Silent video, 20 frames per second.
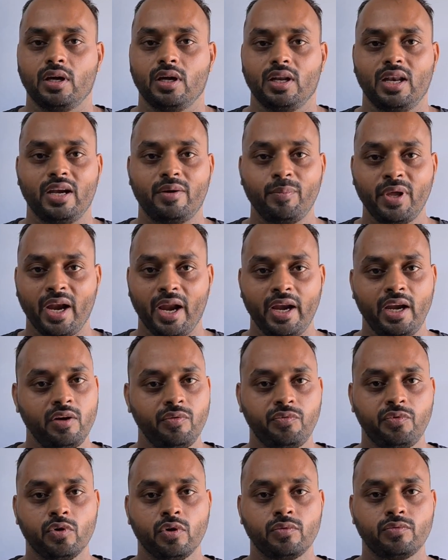Let me
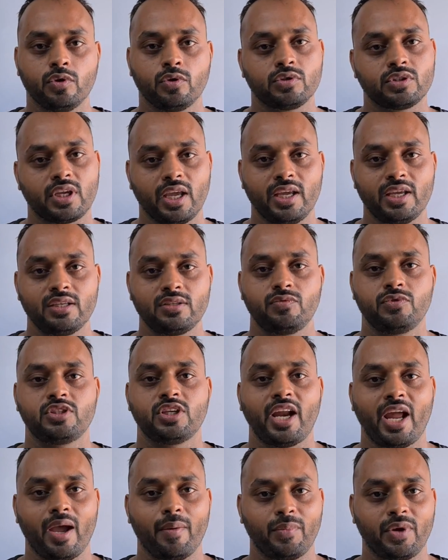write few of those cases which
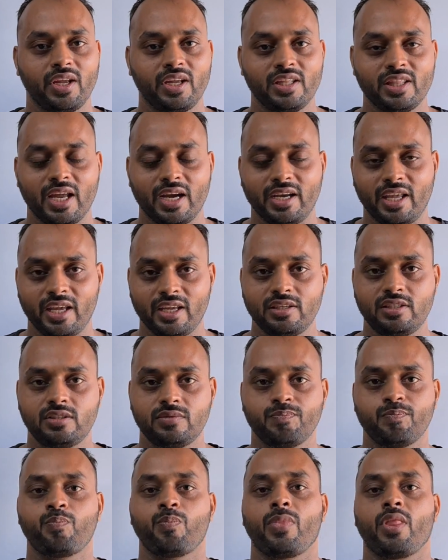are happening in that case.